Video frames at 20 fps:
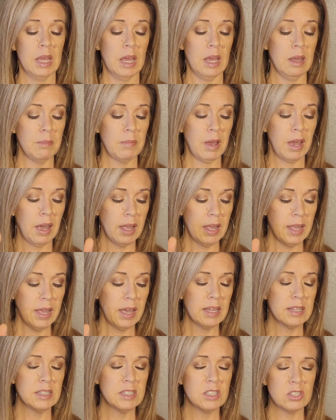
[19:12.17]
I
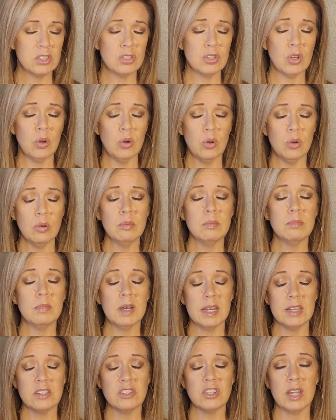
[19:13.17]
had so
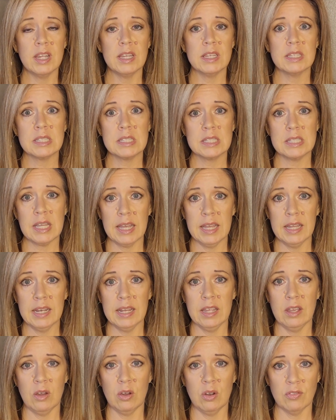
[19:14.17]
much
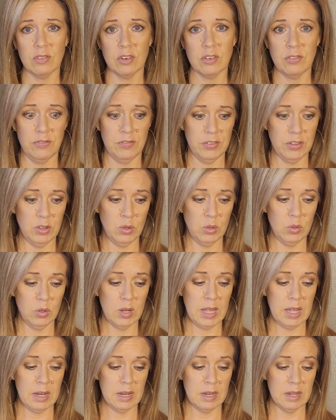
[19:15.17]
anxiety over
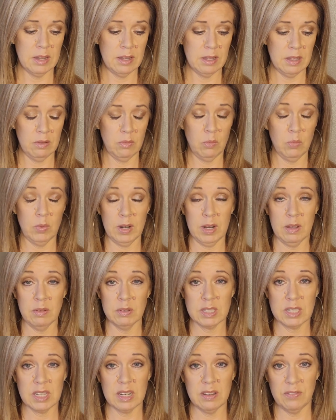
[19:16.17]
food and what I
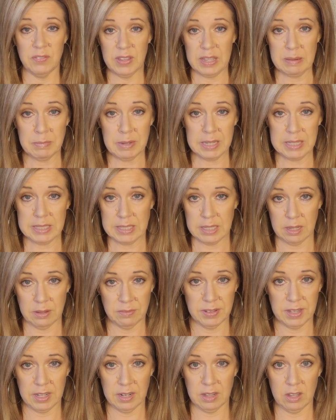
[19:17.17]
was going to feed
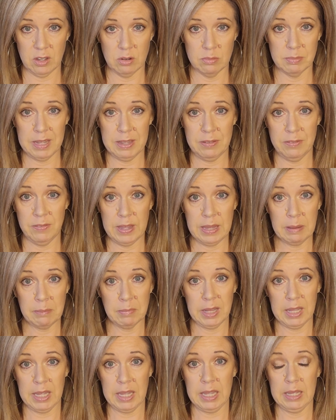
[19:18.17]
myself, let alone my
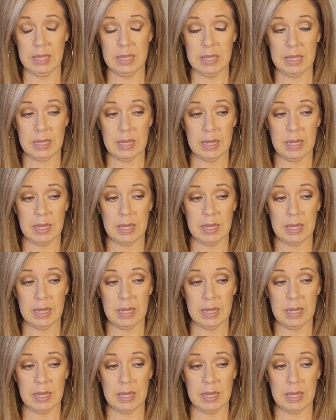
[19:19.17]
family.